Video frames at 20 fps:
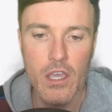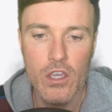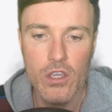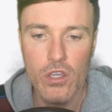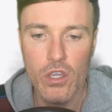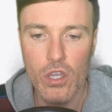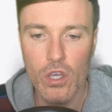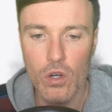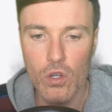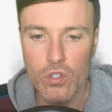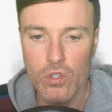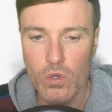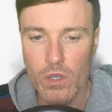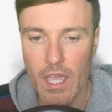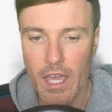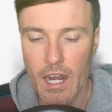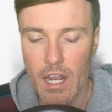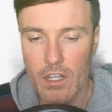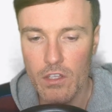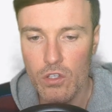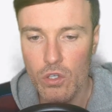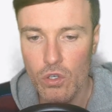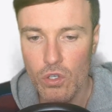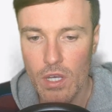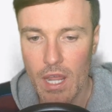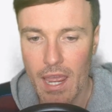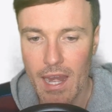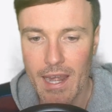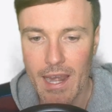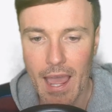You can also get a
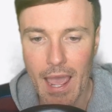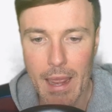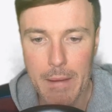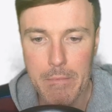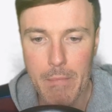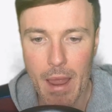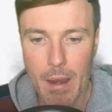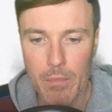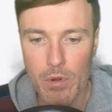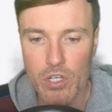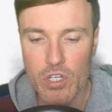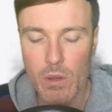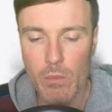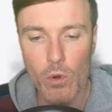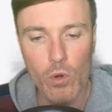$299 membership.